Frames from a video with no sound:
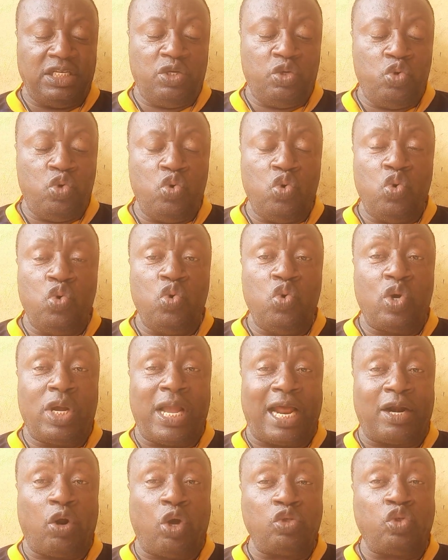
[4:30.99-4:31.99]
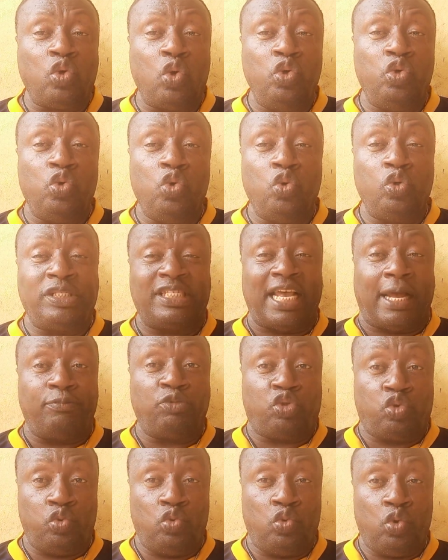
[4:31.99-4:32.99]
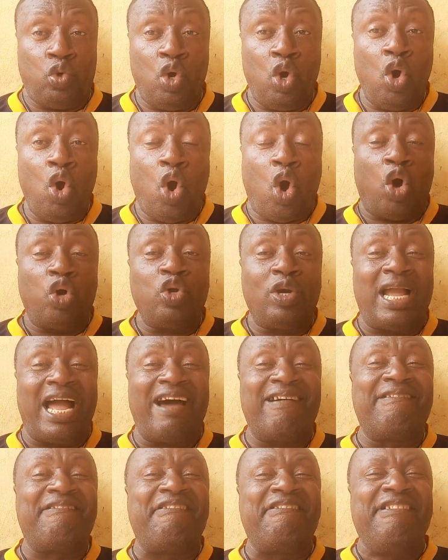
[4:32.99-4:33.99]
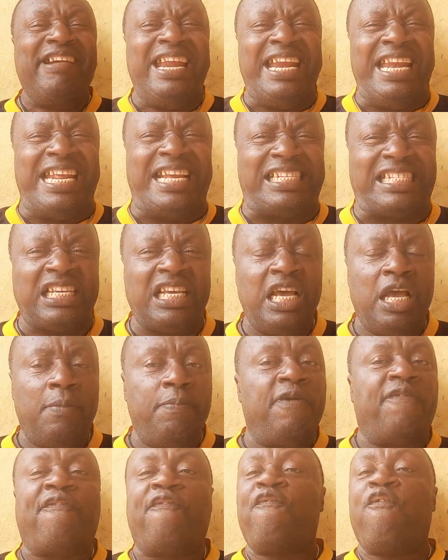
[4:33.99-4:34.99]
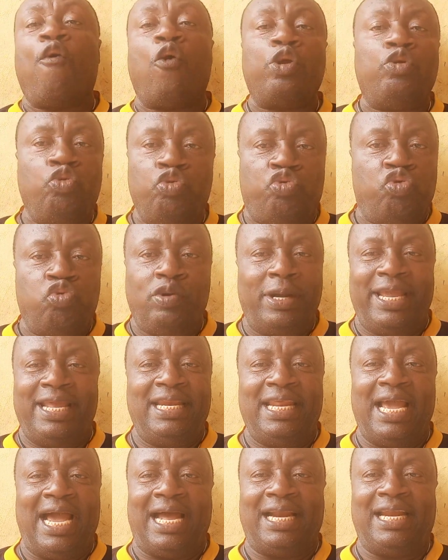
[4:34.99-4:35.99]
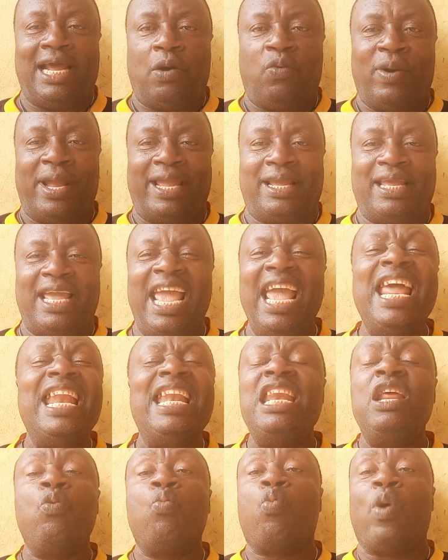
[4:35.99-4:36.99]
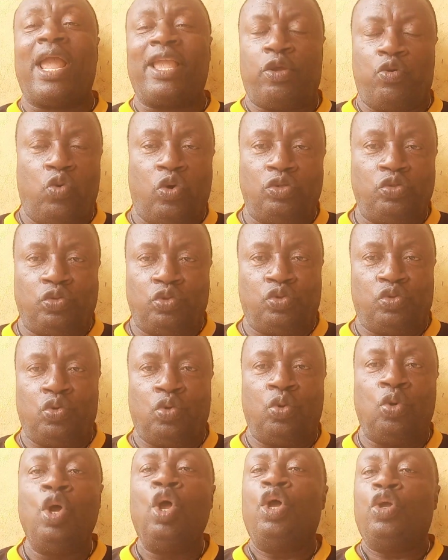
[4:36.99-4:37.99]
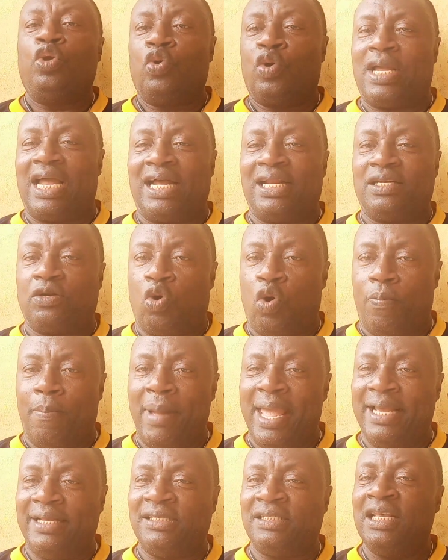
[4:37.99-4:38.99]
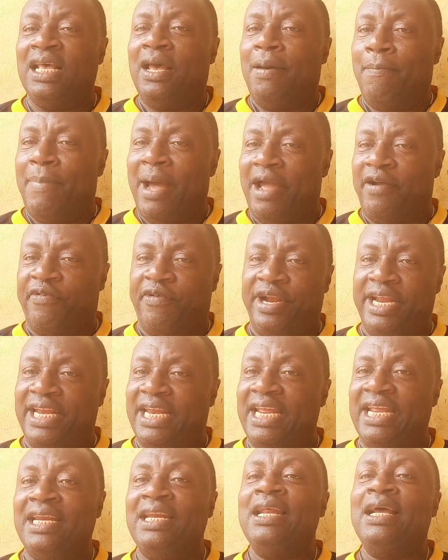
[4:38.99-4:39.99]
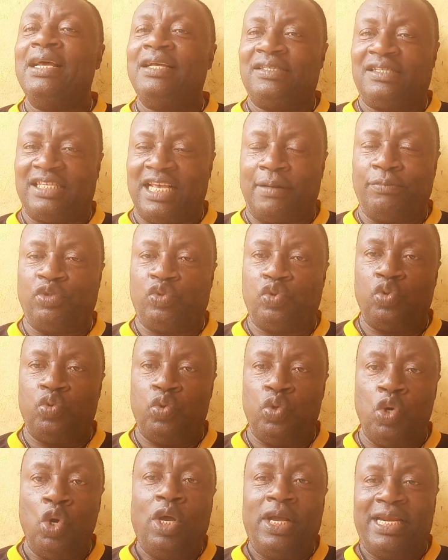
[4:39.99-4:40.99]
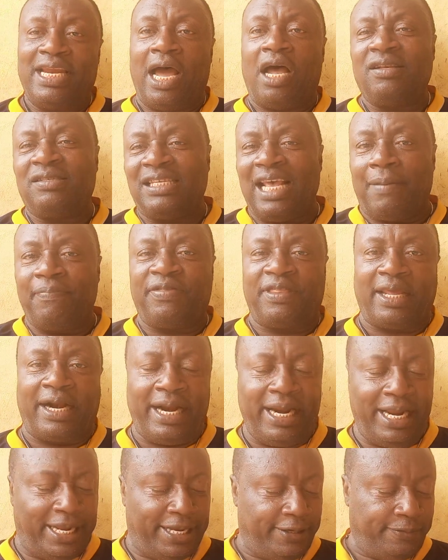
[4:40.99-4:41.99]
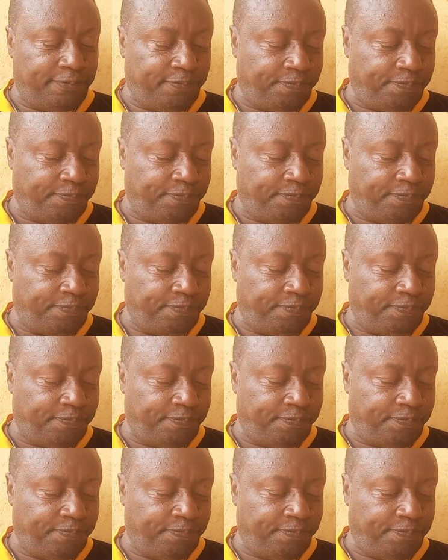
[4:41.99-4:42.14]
You can also use Psalm 2, or you can read it before you do any other work. Any work you want to do, you can commence by reading Psalm 2. Now, Psalm 3.